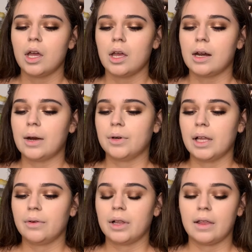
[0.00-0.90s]
And I really,
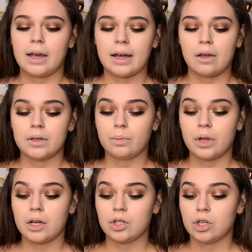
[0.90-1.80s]
really like how this
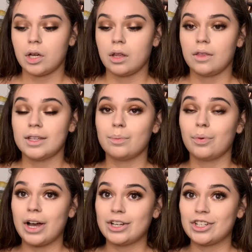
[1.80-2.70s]
brush
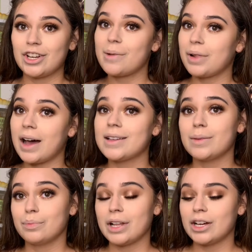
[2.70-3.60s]
applies
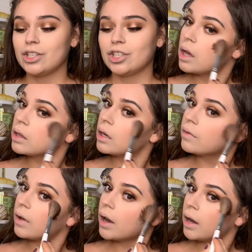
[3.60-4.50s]
blush. They're
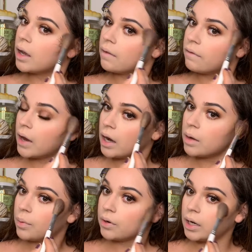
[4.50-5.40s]
very, very
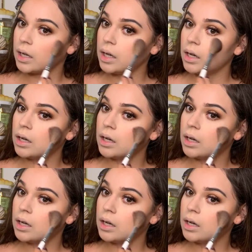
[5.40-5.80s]
pretty.